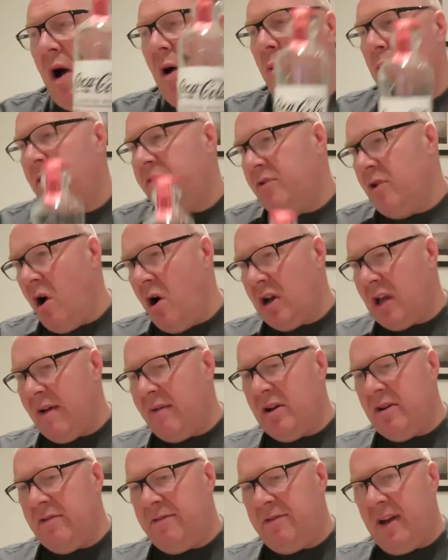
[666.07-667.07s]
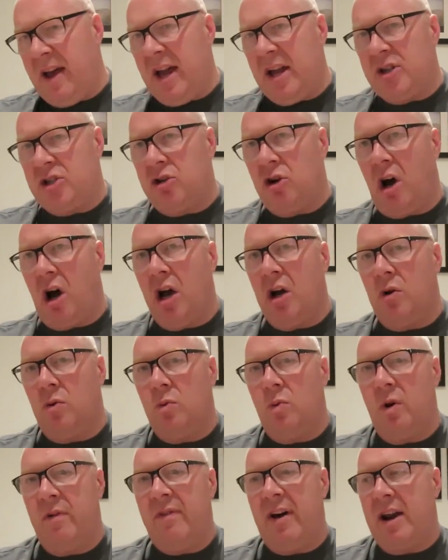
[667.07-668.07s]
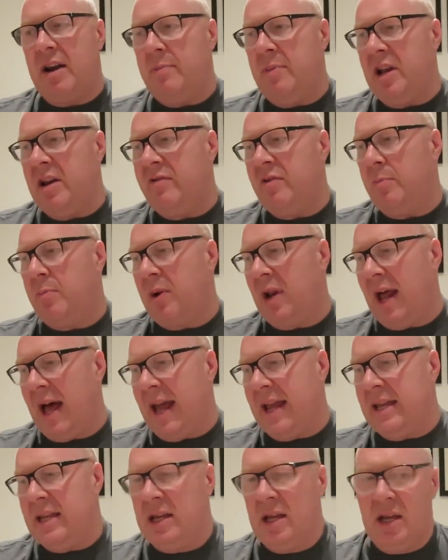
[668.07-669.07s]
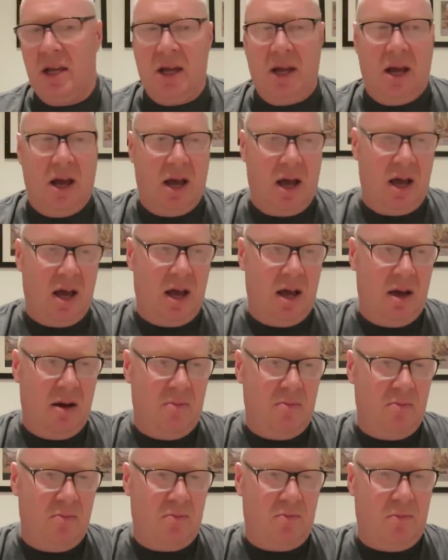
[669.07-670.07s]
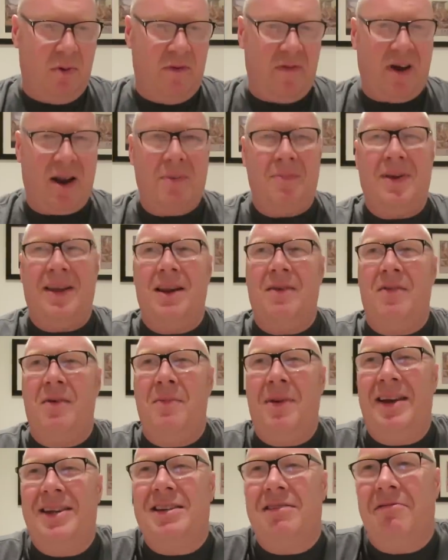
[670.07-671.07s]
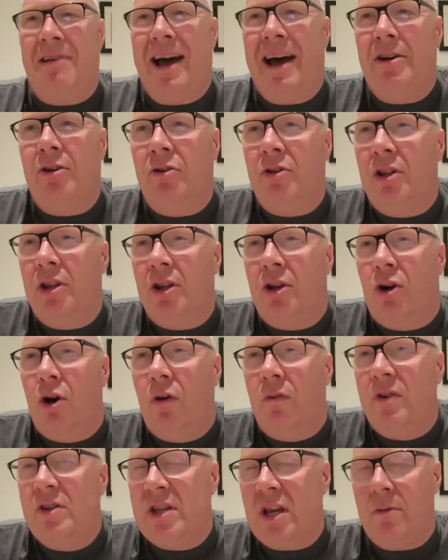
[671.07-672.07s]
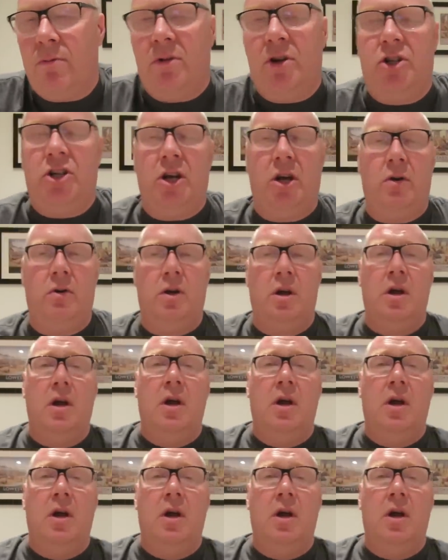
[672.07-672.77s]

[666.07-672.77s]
Well, we've not given it a fair trial. We've had a bit of a play. We've had a bit of a mess around under the covers, haven't we, June?